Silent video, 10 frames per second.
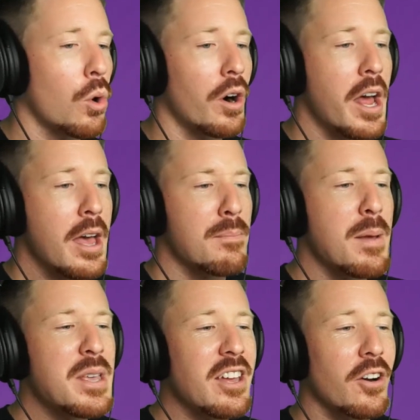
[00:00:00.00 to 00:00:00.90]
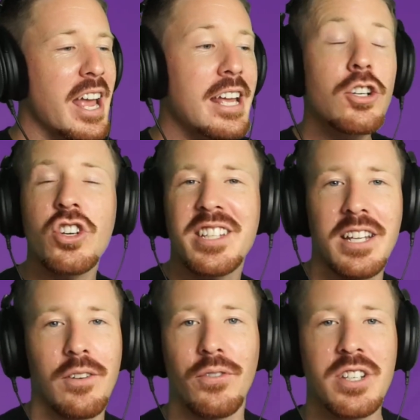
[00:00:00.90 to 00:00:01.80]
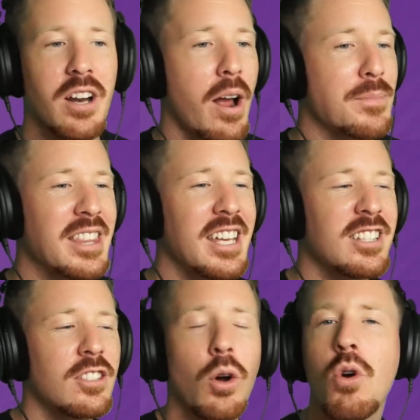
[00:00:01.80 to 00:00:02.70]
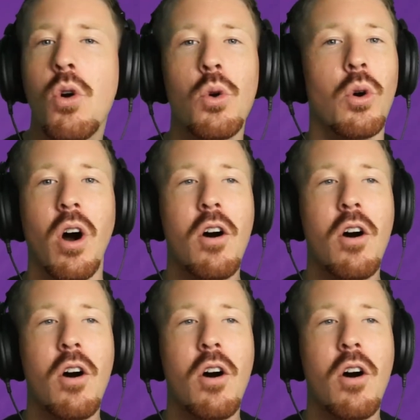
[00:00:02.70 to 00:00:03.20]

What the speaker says: or maybe they're interested in freestyle rap. They think it's so cool.